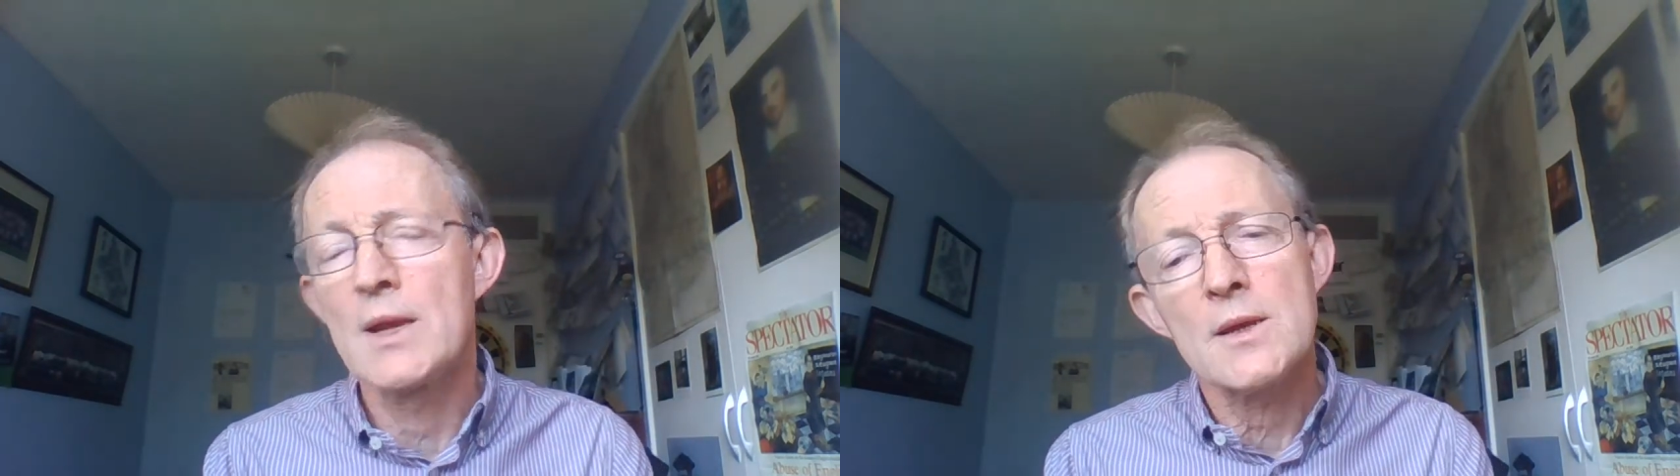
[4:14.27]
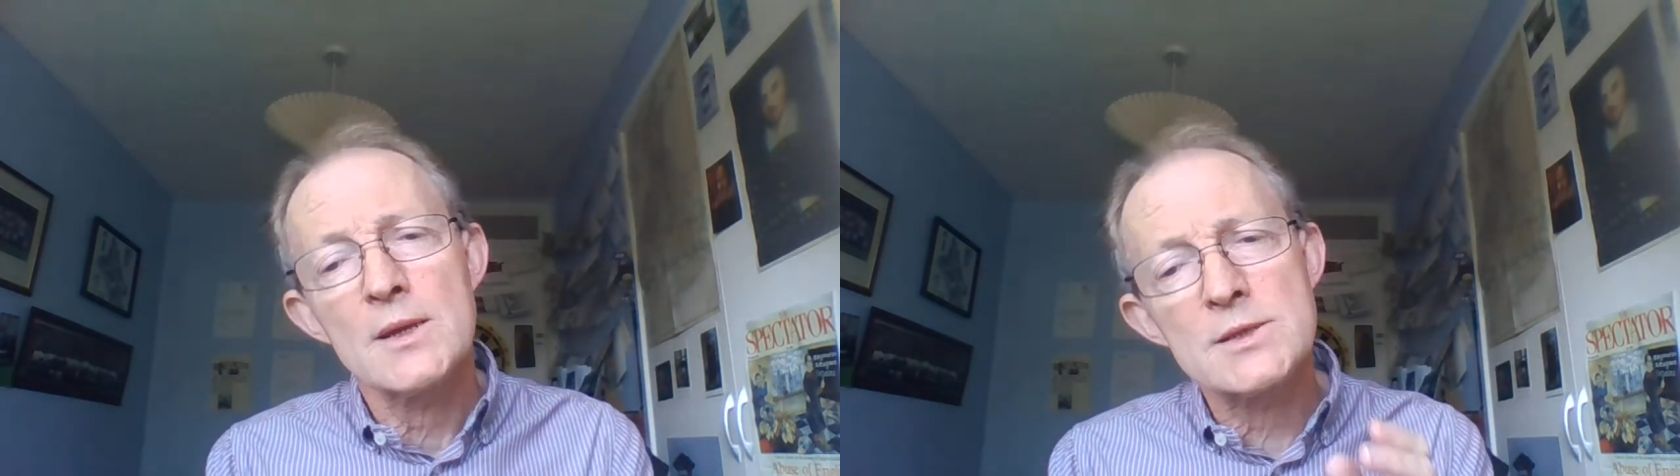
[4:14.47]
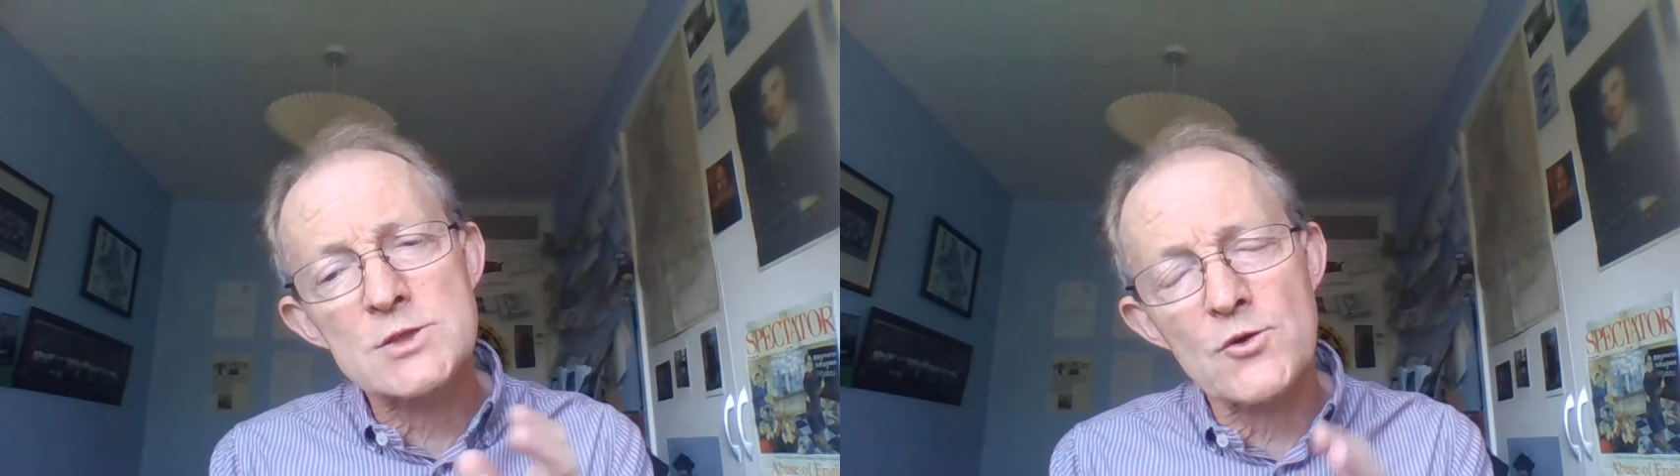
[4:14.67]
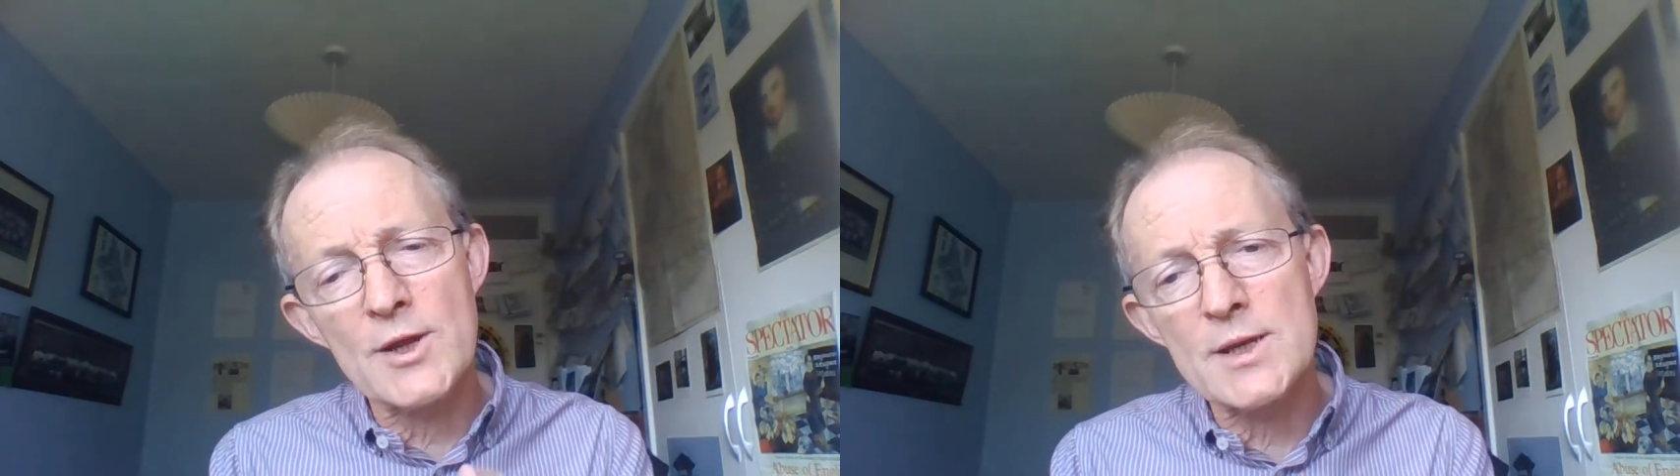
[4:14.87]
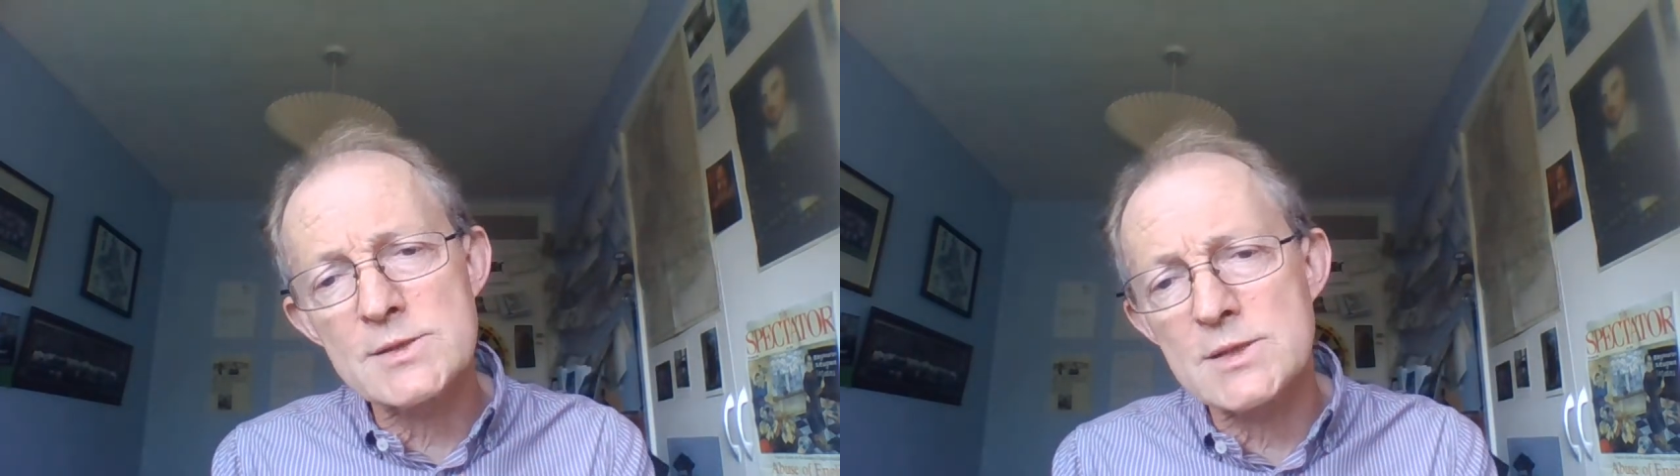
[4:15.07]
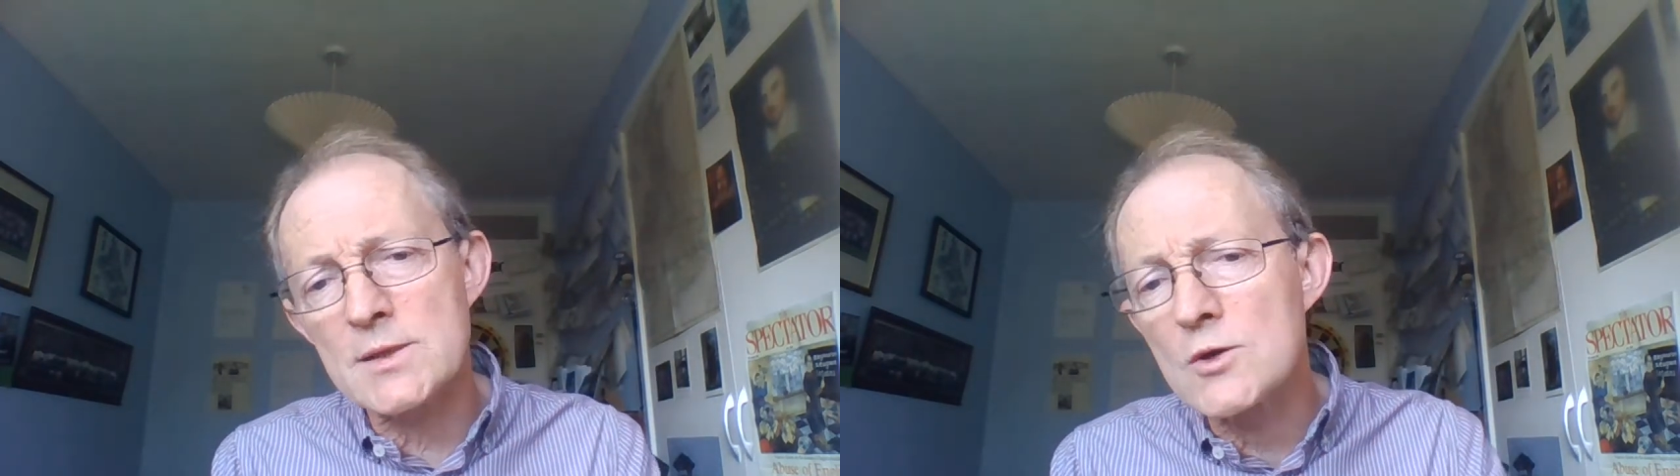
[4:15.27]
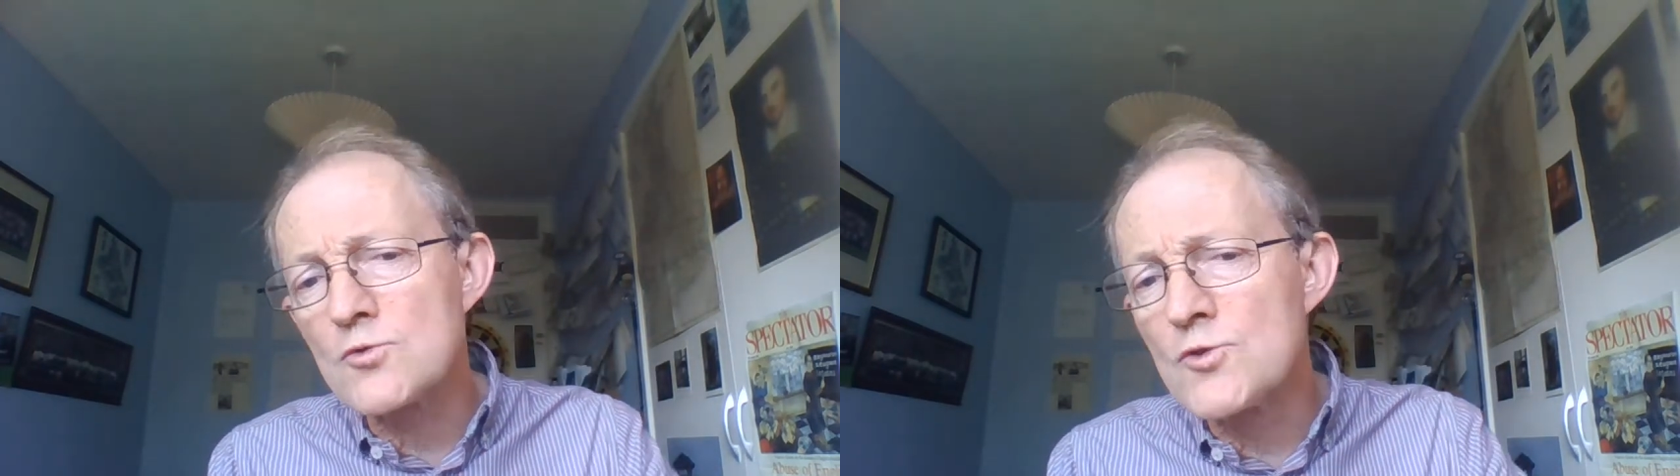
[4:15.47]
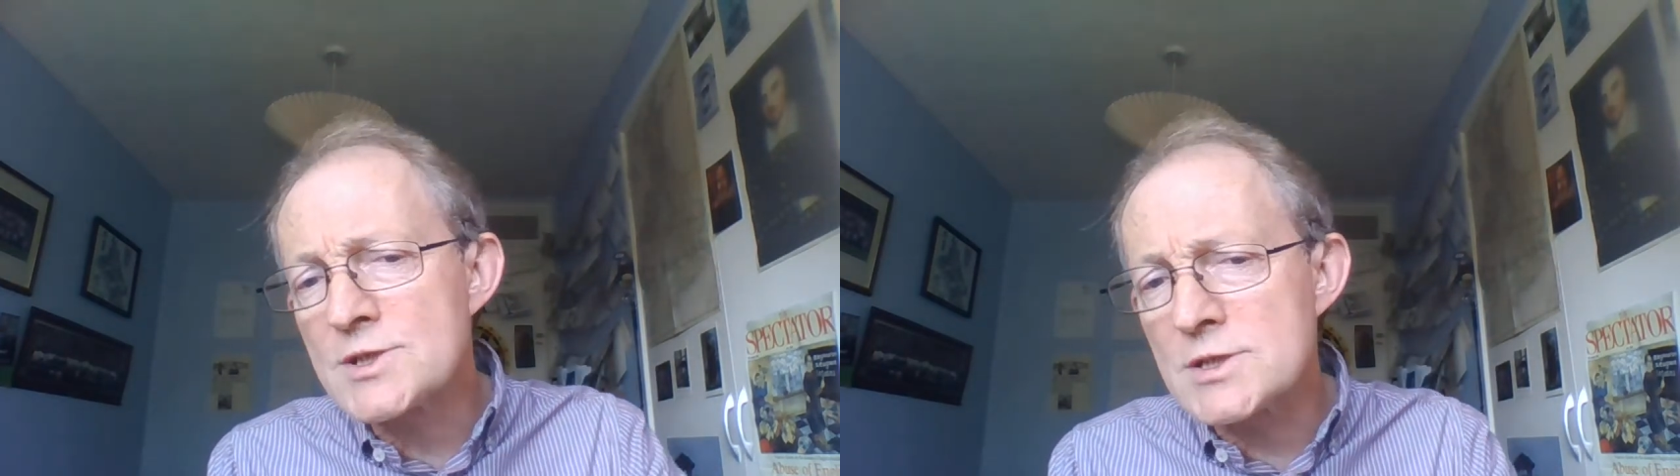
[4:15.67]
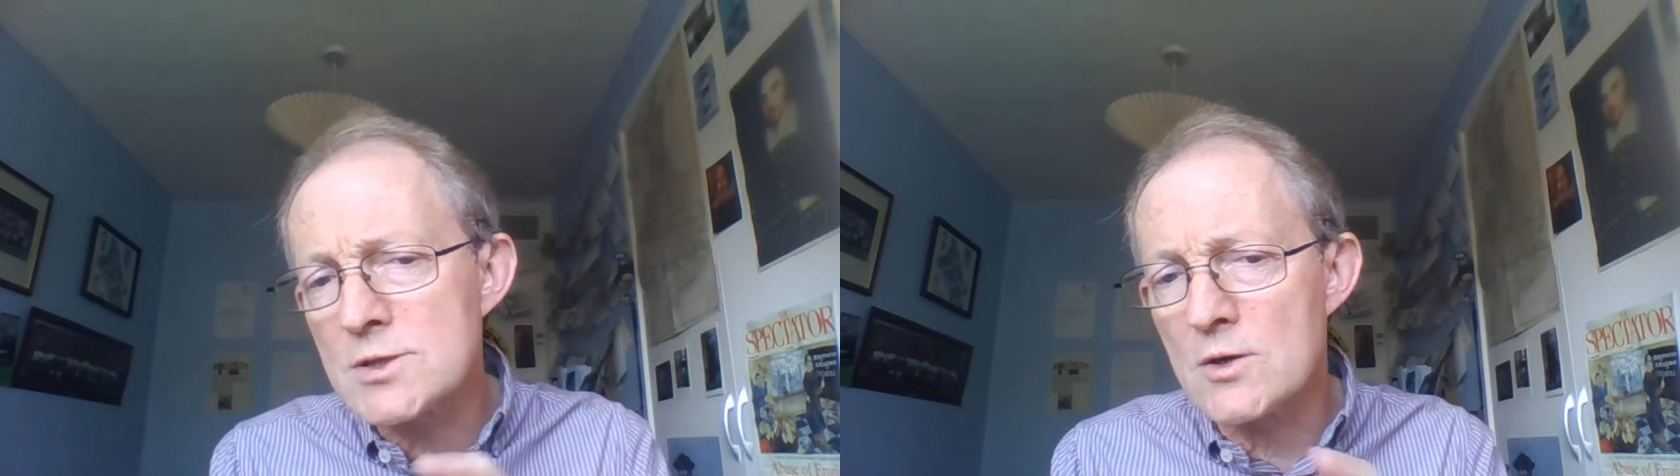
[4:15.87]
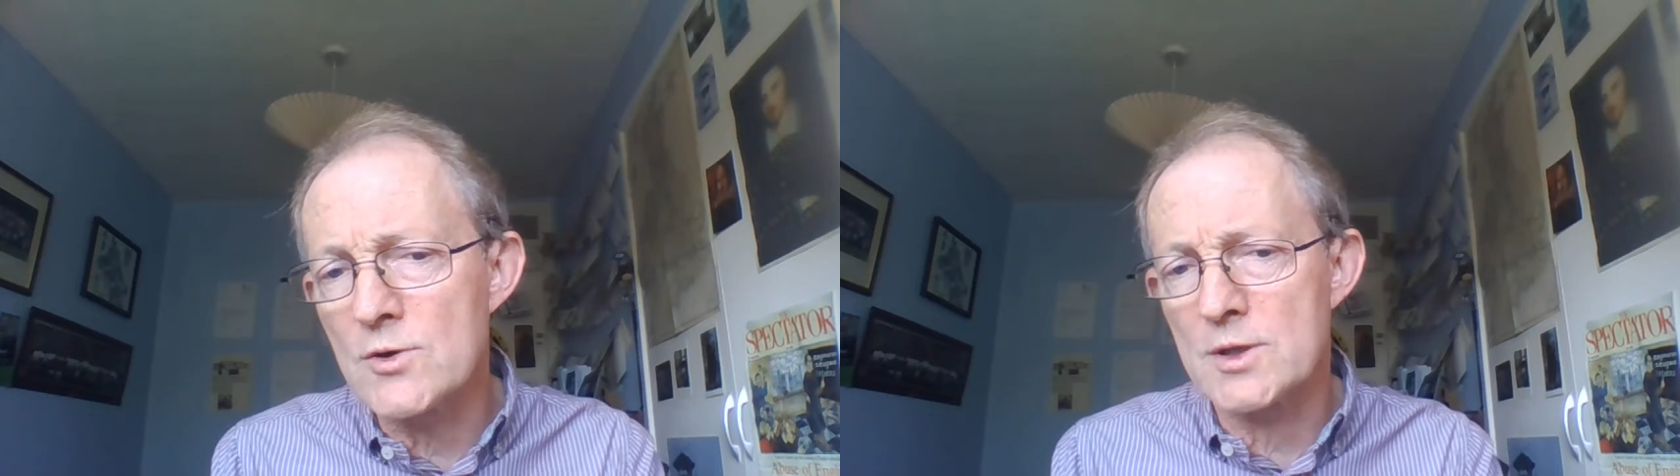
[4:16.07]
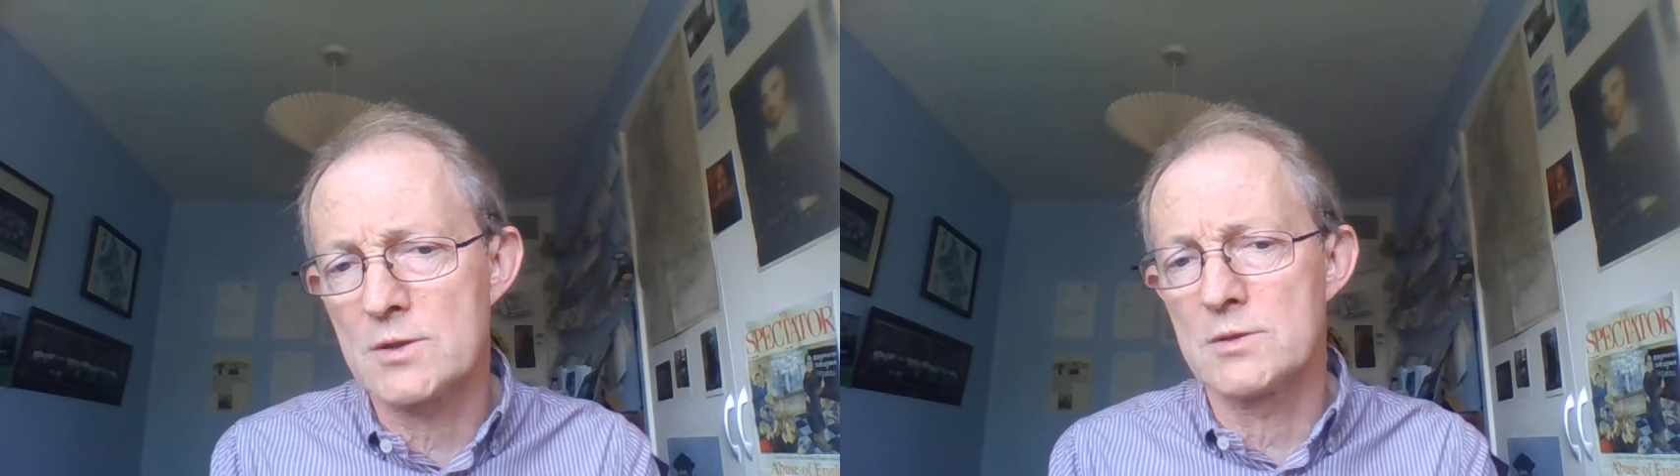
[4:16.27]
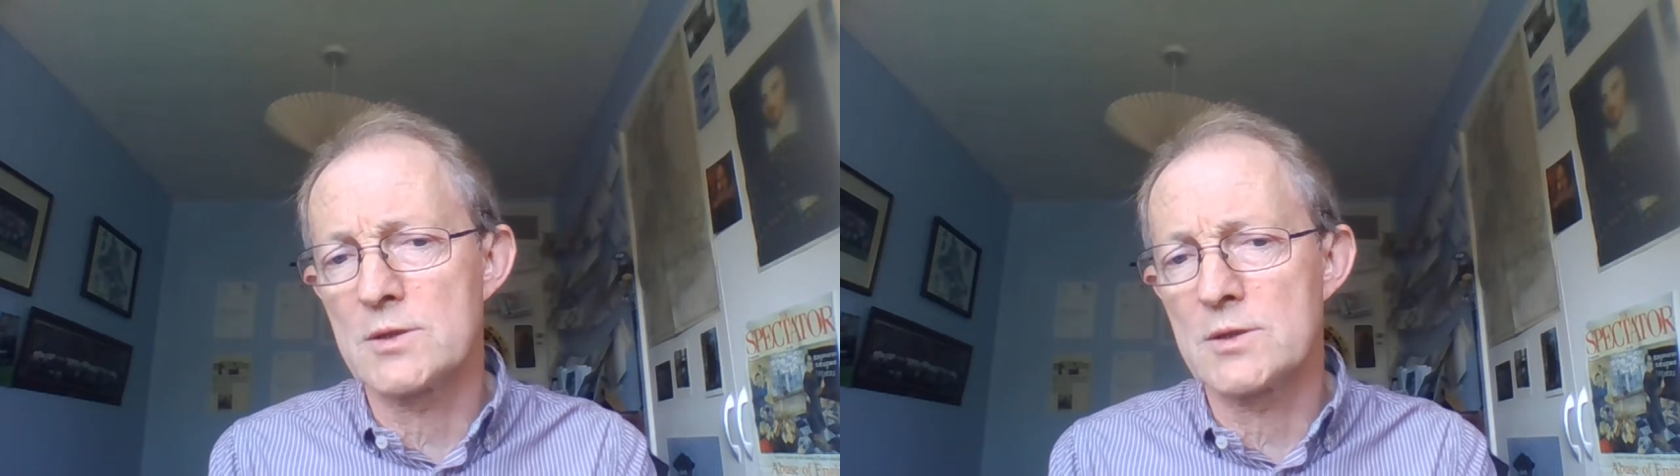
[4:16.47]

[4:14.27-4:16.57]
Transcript: He's creating rhetorical